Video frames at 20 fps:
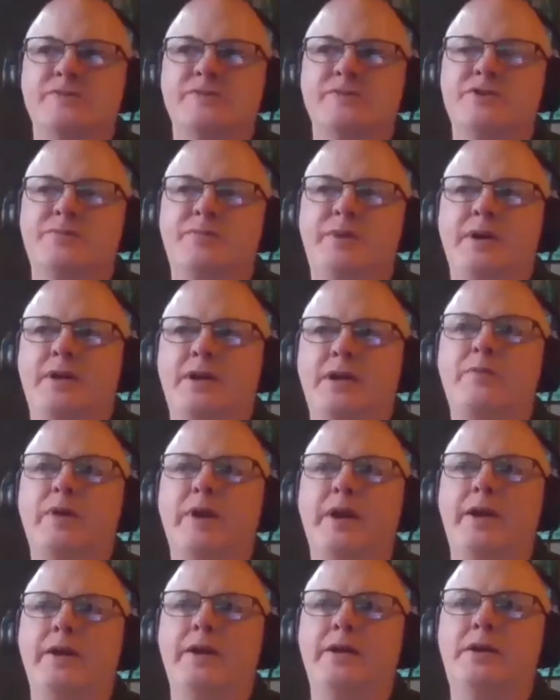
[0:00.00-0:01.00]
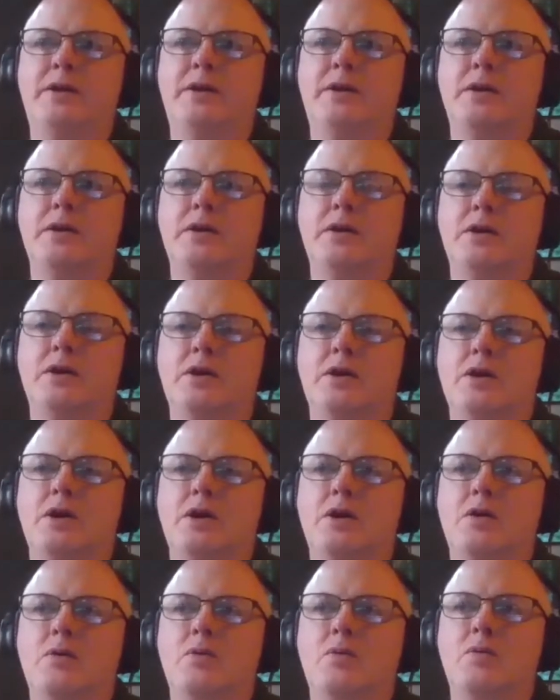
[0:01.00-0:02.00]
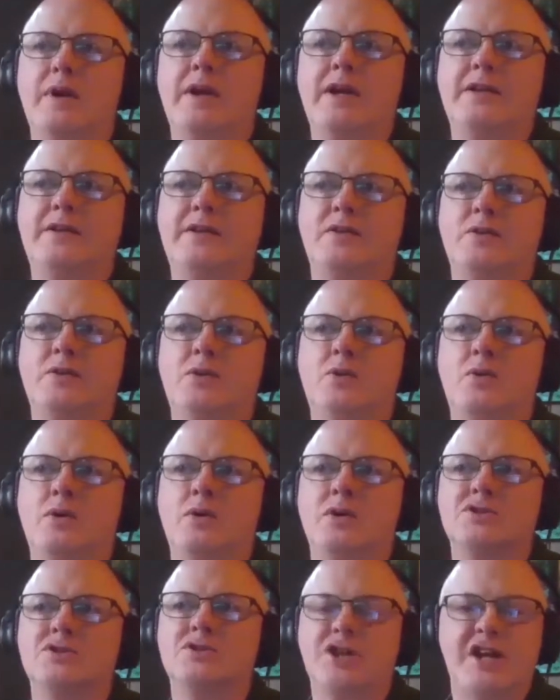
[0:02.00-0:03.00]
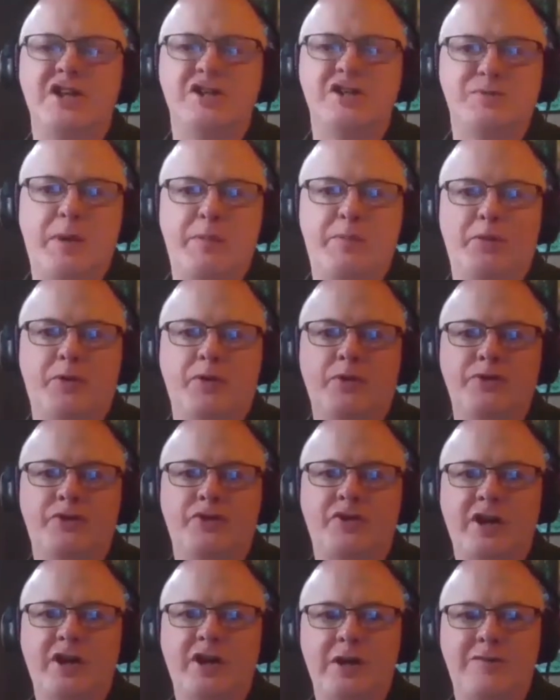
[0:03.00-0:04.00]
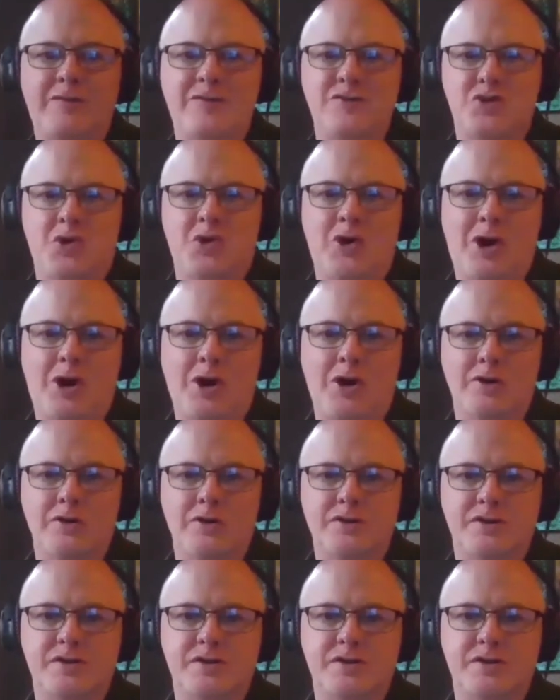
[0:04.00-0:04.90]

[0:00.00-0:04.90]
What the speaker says: to be eliminated, we need to change people's individual hearts.